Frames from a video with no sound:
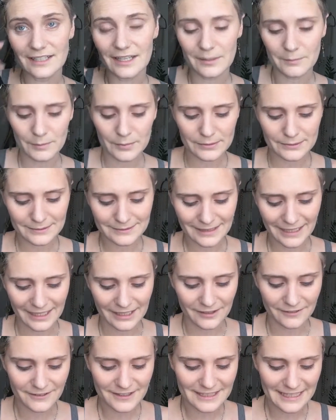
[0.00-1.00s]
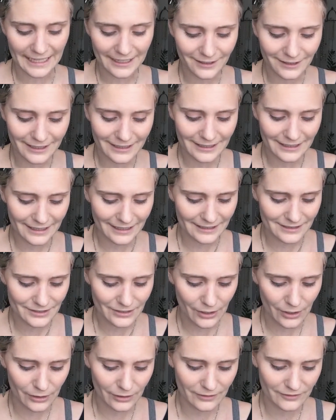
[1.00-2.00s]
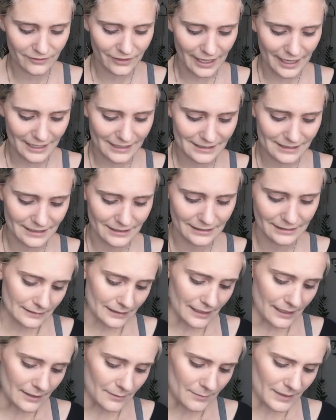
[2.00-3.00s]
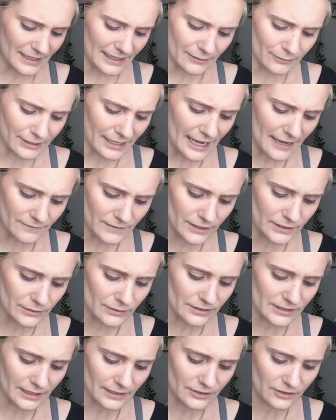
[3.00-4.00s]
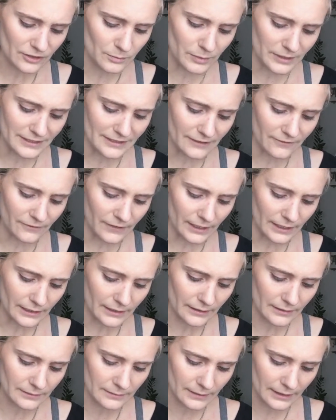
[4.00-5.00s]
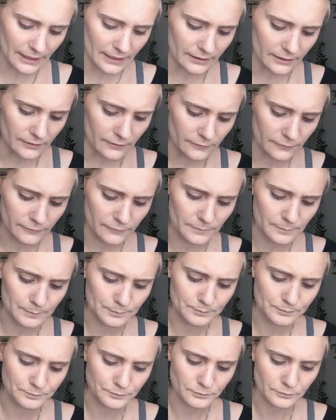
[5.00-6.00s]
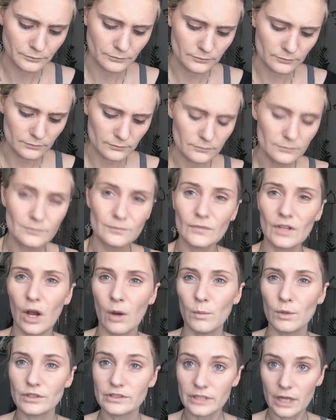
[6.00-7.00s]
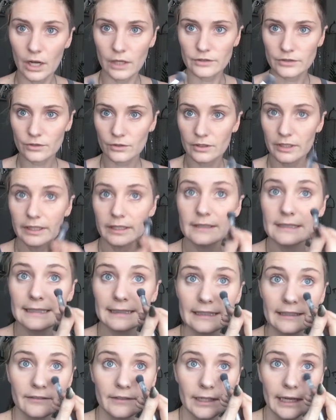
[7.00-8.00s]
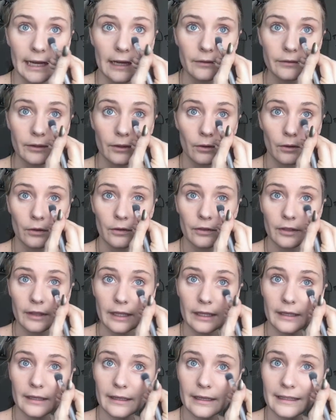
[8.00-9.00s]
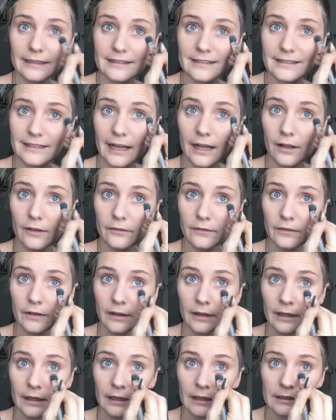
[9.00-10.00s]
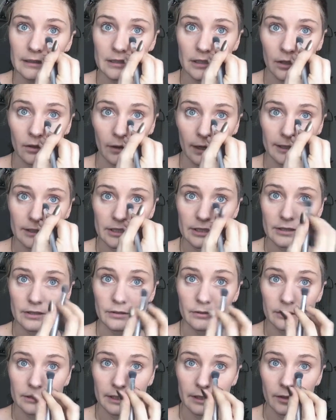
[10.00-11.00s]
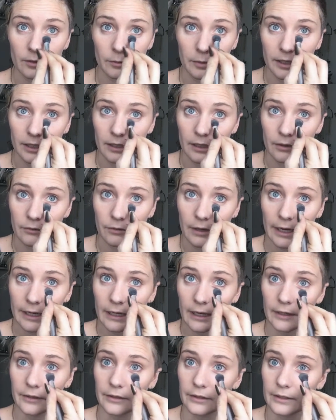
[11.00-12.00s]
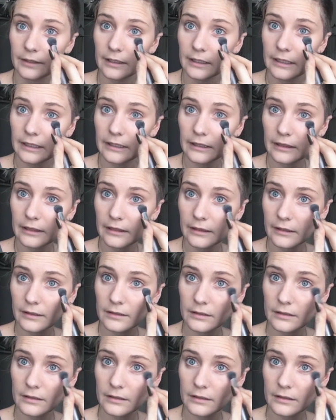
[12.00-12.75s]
up kind of settling into all of that. And I would have to do such specific kind of almost contouring to even out the whole thing itself. So I just do a little bit right underneath